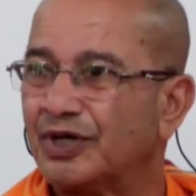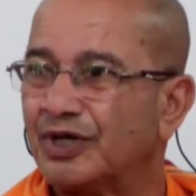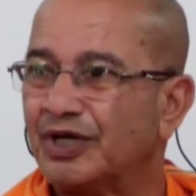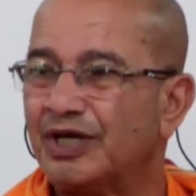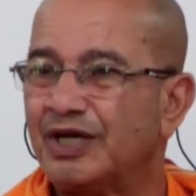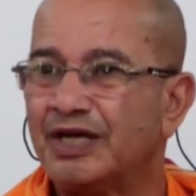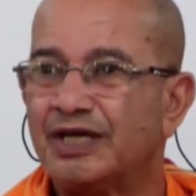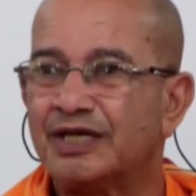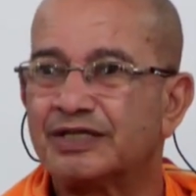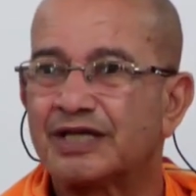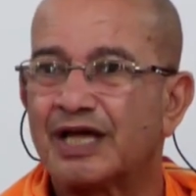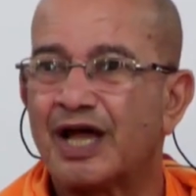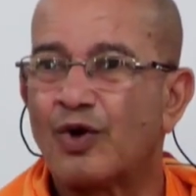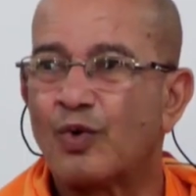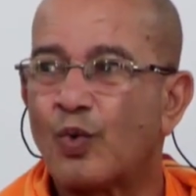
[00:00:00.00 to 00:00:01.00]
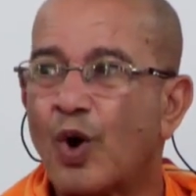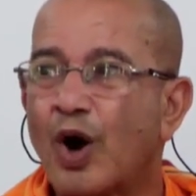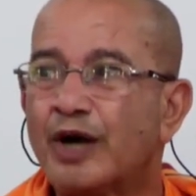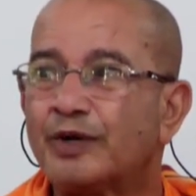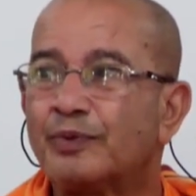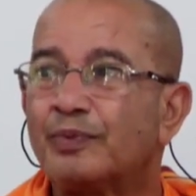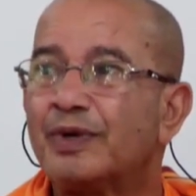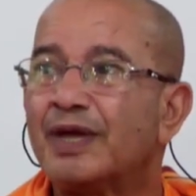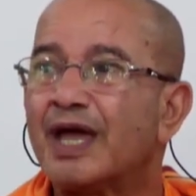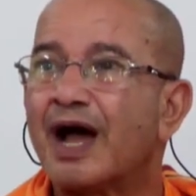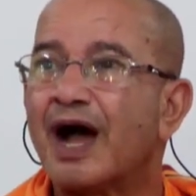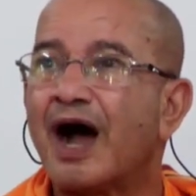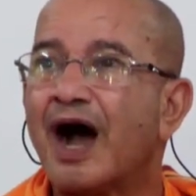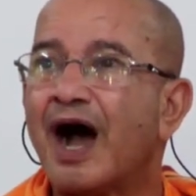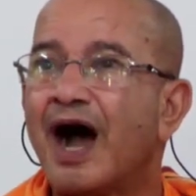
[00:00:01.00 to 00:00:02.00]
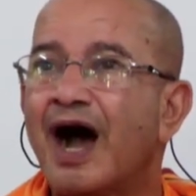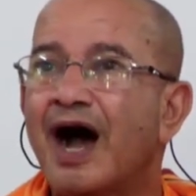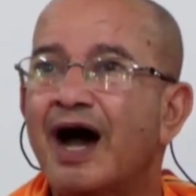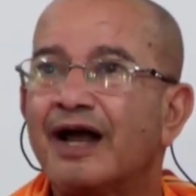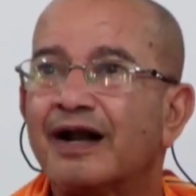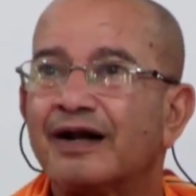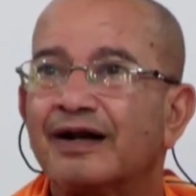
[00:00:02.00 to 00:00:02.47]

is what we are